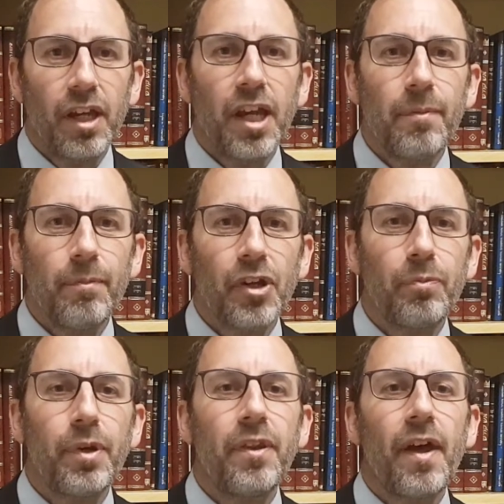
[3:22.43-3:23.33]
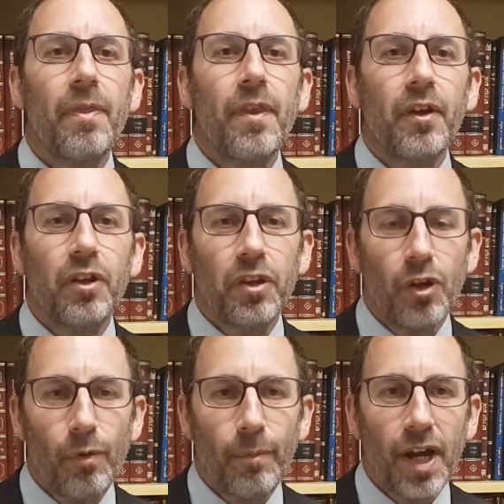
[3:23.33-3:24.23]
it must be that the
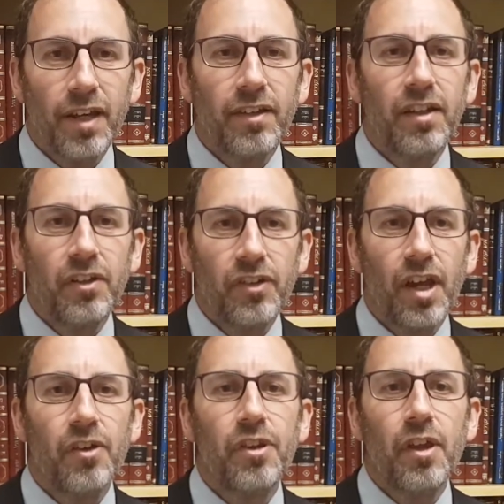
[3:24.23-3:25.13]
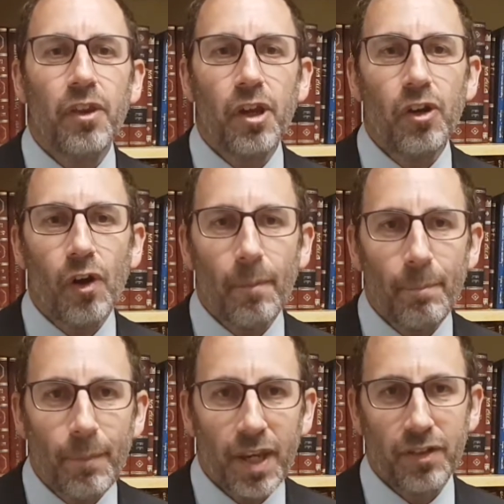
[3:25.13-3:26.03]
Almighty says that they're not
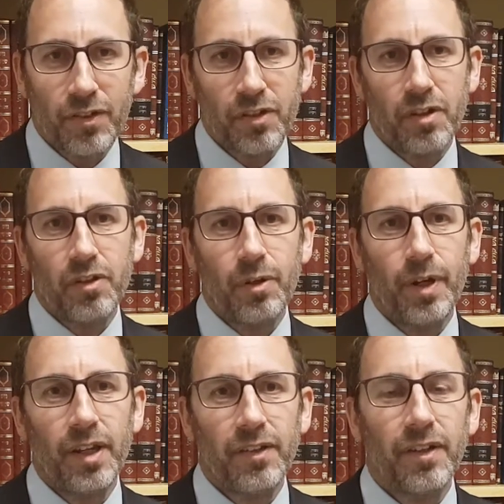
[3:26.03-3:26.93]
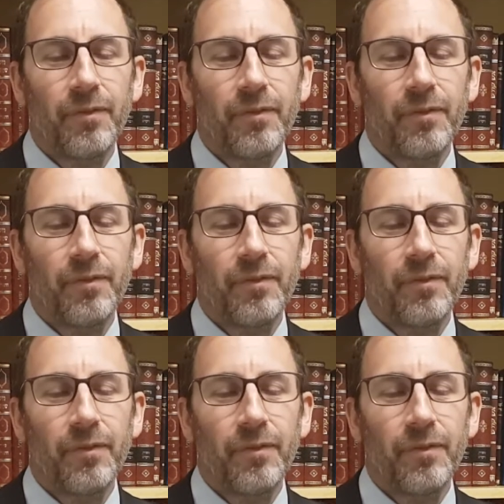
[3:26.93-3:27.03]
meant to do it.